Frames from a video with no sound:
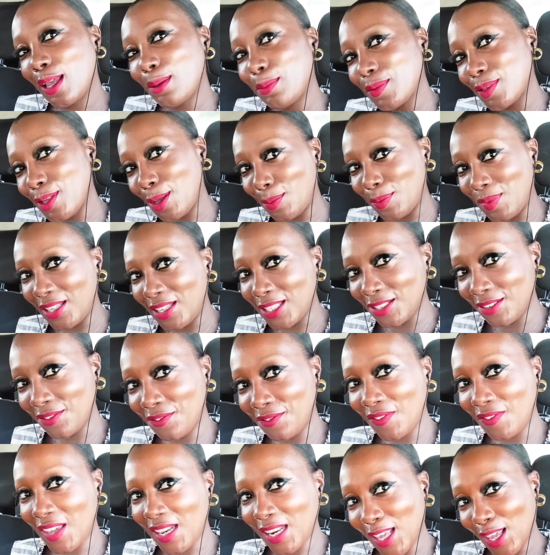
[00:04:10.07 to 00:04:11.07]
up this
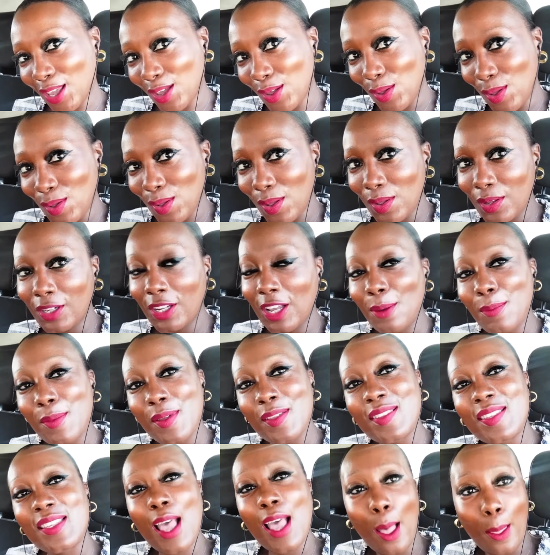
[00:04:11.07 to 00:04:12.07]
video comment
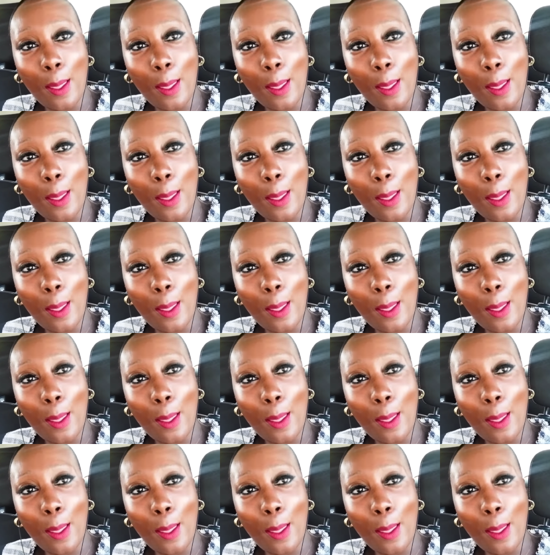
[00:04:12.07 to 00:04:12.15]
down